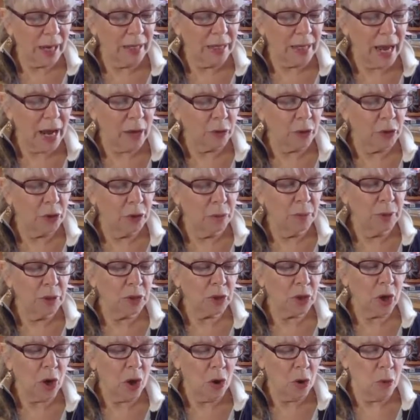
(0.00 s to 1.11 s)
and how humans
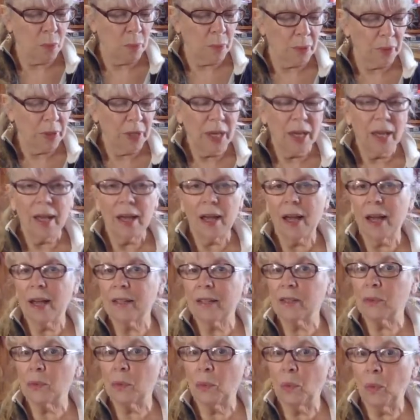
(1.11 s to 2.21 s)
cope
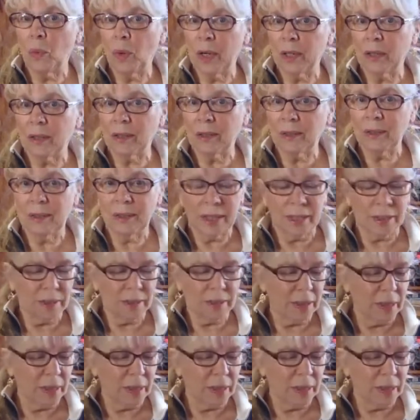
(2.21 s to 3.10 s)
as well as